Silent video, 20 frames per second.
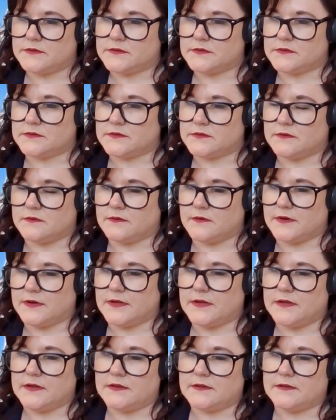
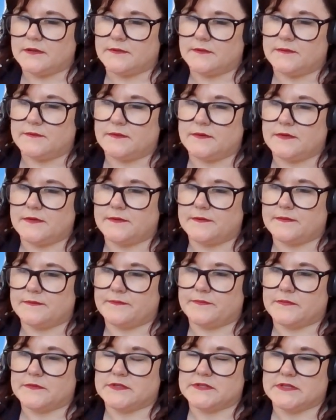Sorry.
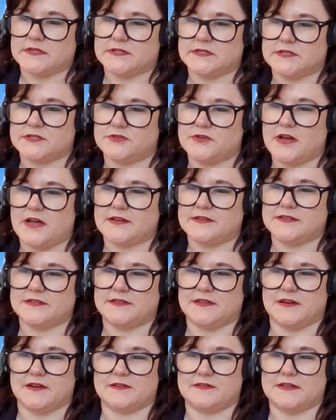
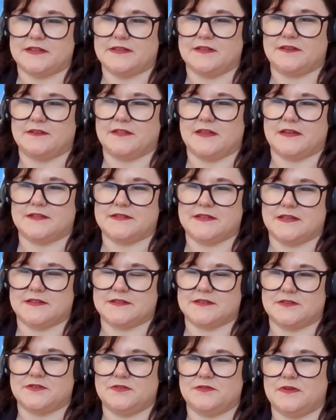Distracted there, getting you that
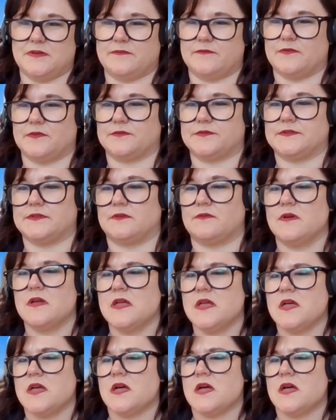Saskatoon info. So,